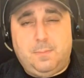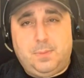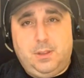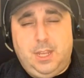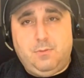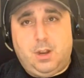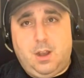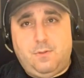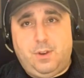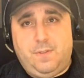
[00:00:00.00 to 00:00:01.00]
and complete
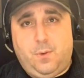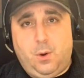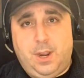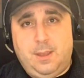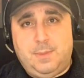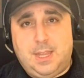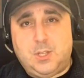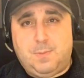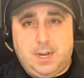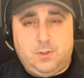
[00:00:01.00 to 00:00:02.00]
recovery for him
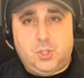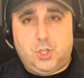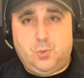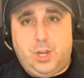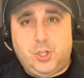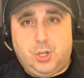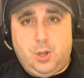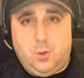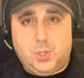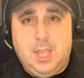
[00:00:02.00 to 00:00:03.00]
and that his medical
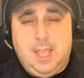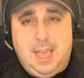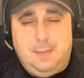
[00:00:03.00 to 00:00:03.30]
situation goes